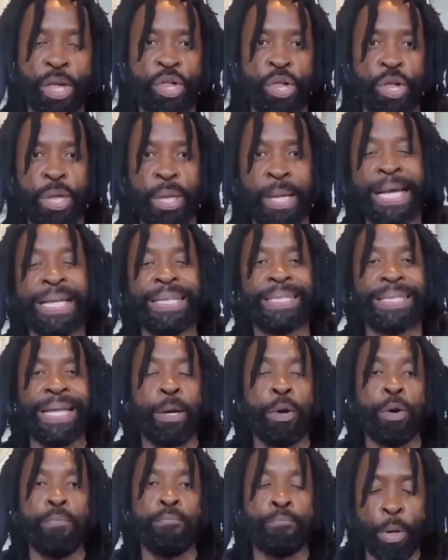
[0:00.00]
On the
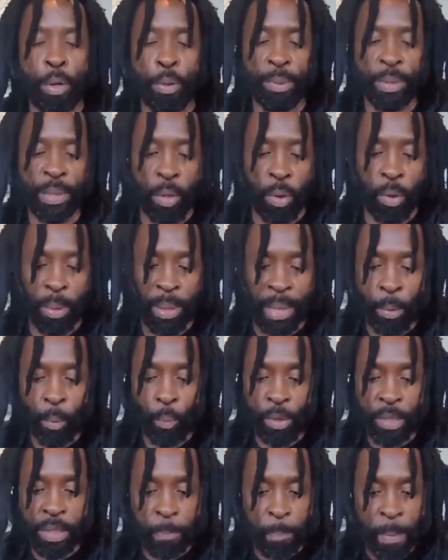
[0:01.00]
next topic,
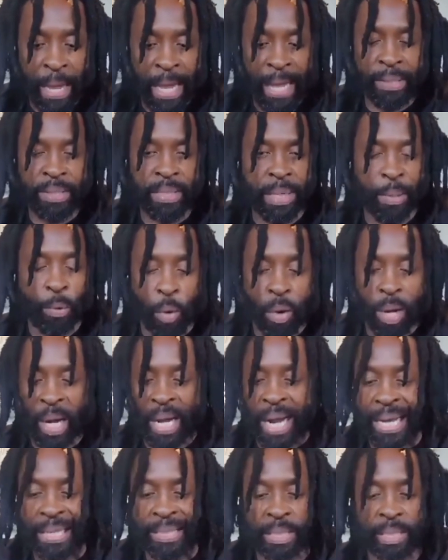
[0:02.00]
guys, DJ
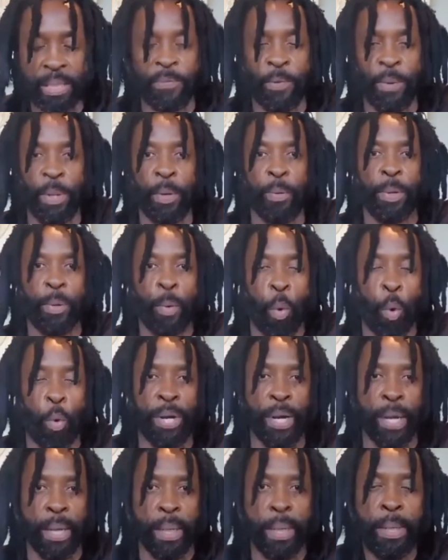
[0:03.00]
Smoo
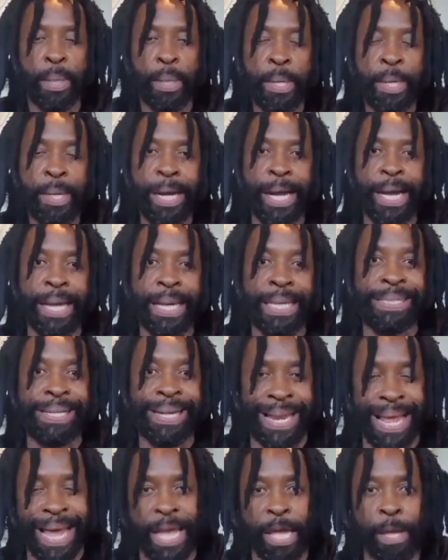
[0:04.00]
says that
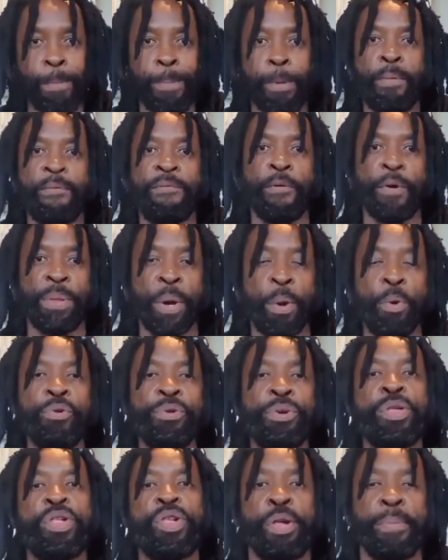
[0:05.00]

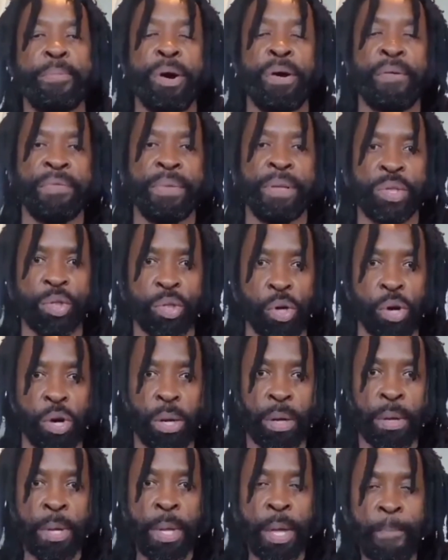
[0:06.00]
Maphorisa is
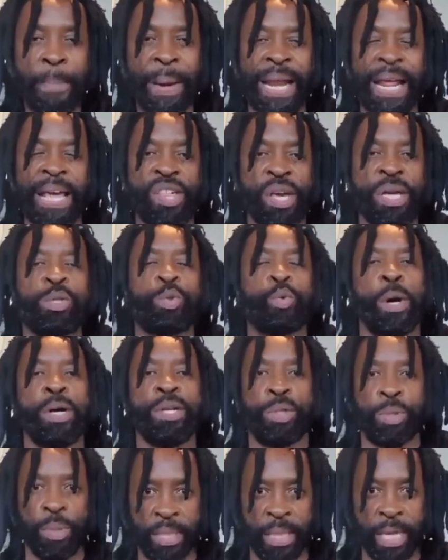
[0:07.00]

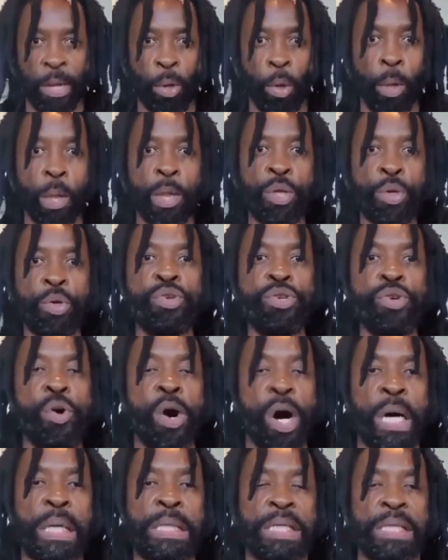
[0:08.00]
100% right.
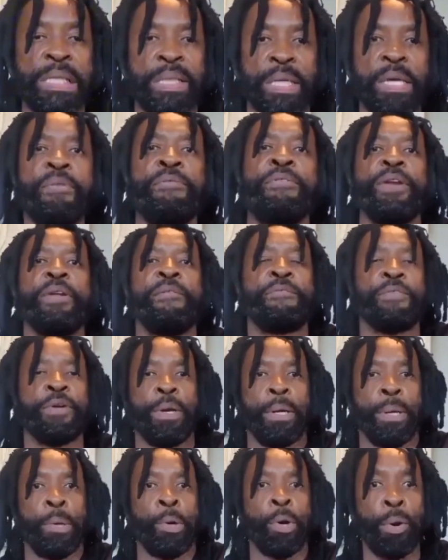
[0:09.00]
Here's the
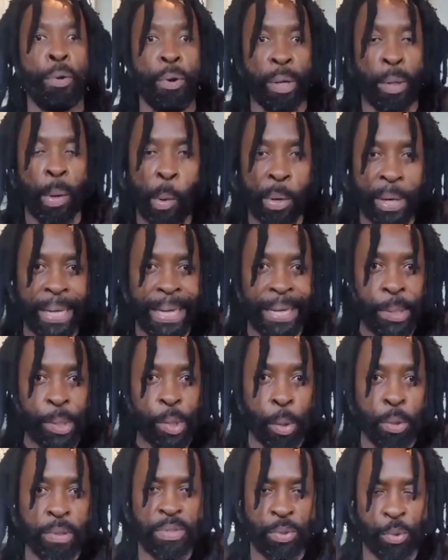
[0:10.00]
video, guys. I'll
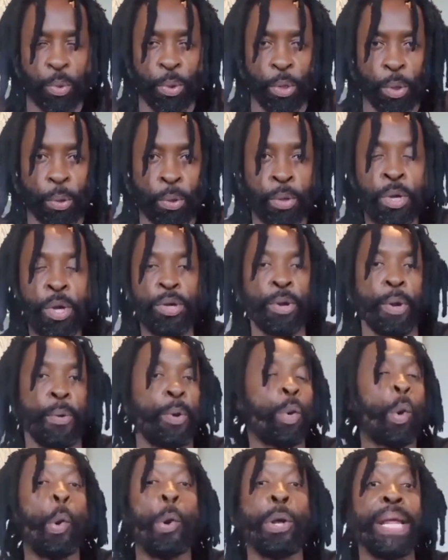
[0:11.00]
be back with the
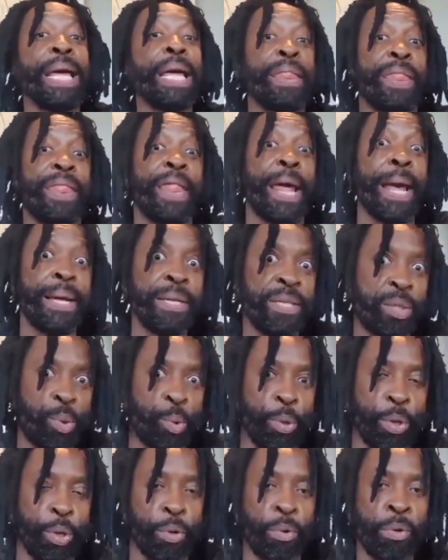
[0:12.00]
rest of my
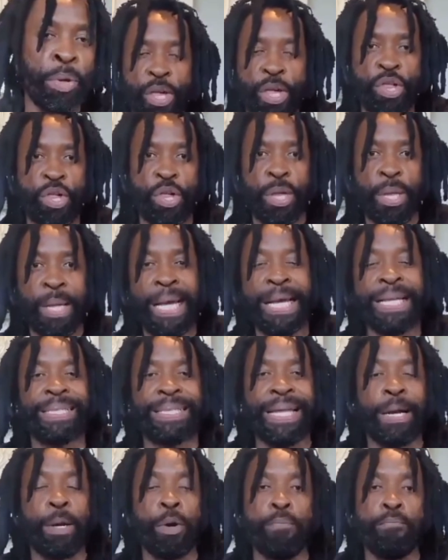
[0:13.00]
commentary. Which is
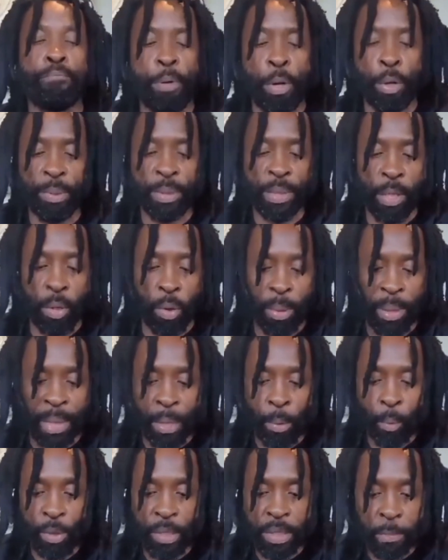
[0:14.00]
the composer or
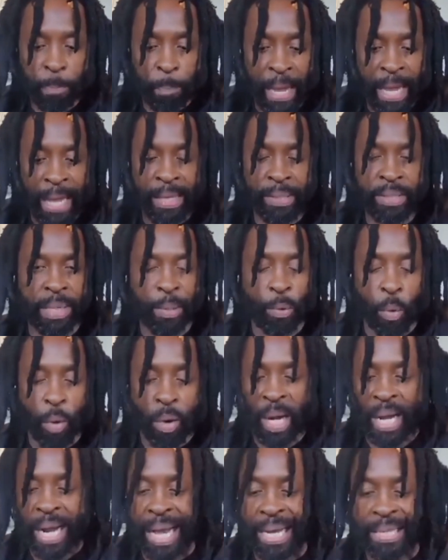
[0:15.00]
that which pays and
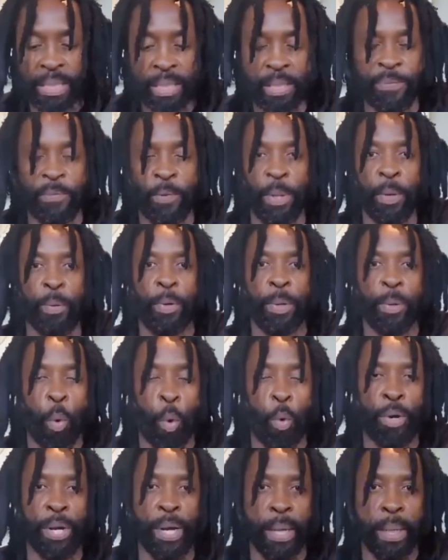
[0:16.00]
organizes for the
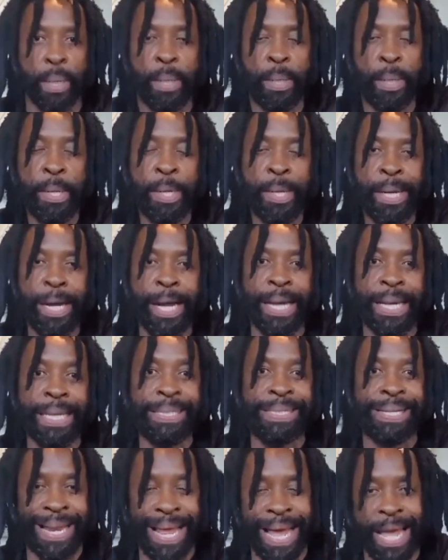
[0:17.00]
recording
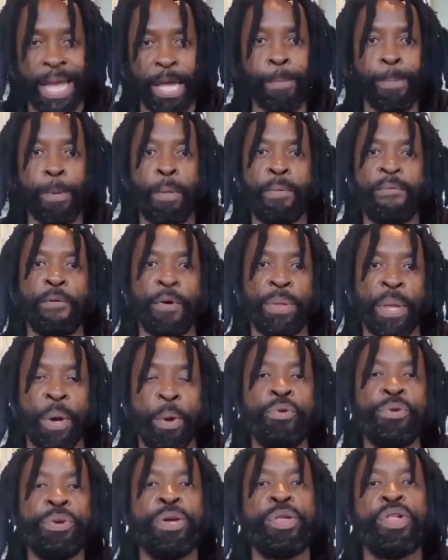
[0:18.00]
is liable for the
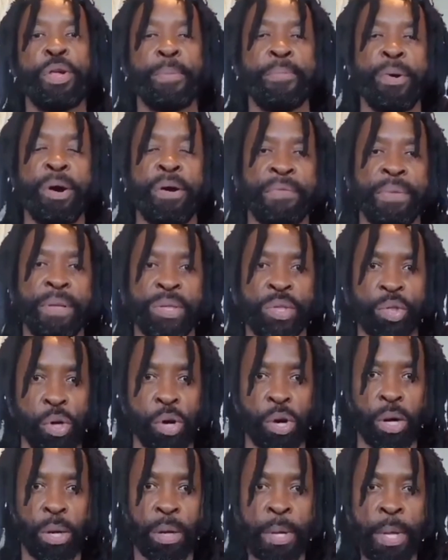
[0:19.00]
ownership of the
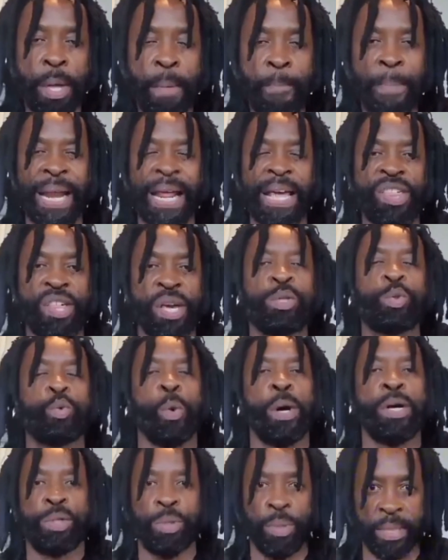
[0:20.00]
song. But I just
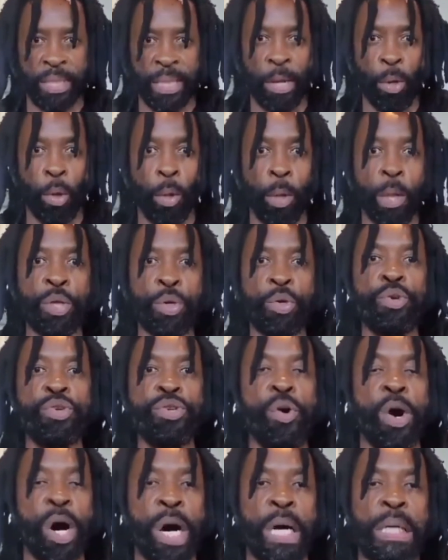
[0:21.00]
want to say, all you
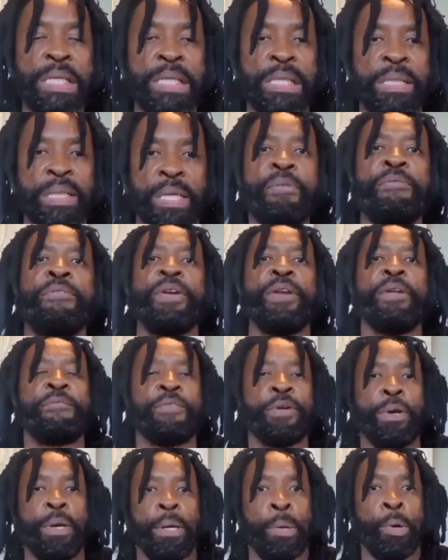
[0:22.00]
new artists, even if
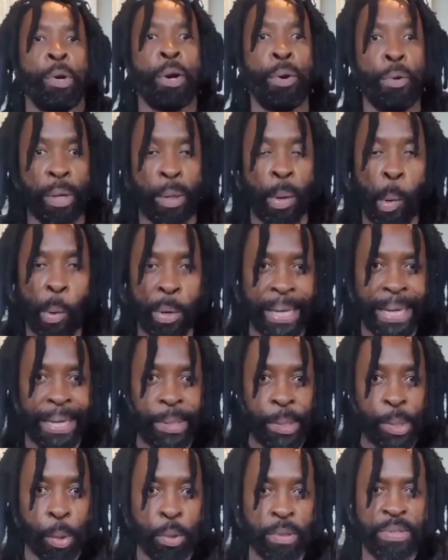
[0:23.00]
you're not recording
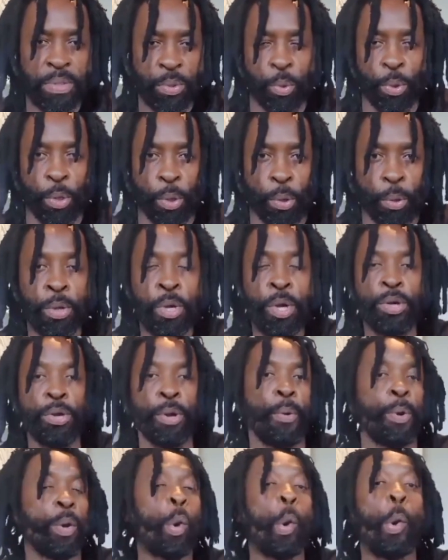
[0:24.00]
in your studio,
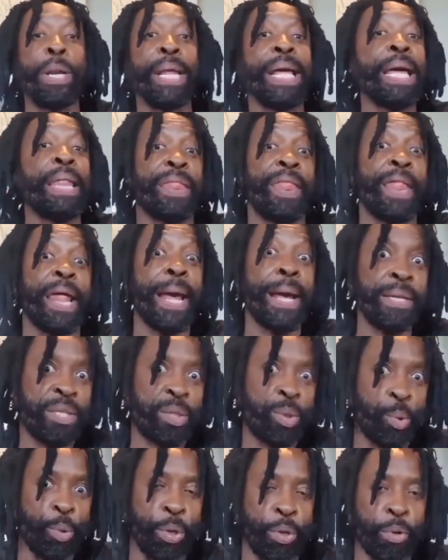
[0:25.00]
you're recording at their
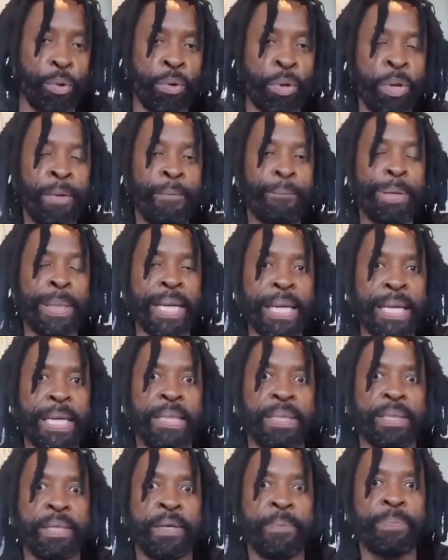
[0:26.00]
studio,
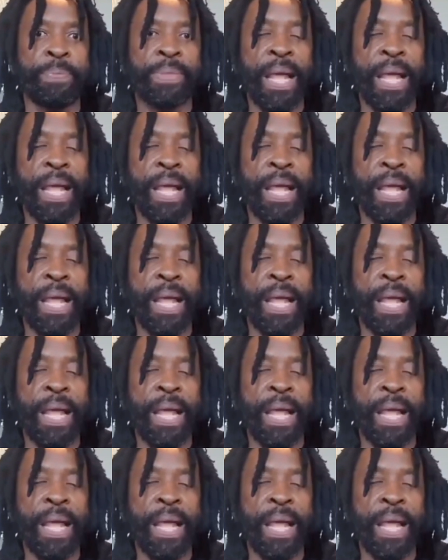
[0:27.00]
please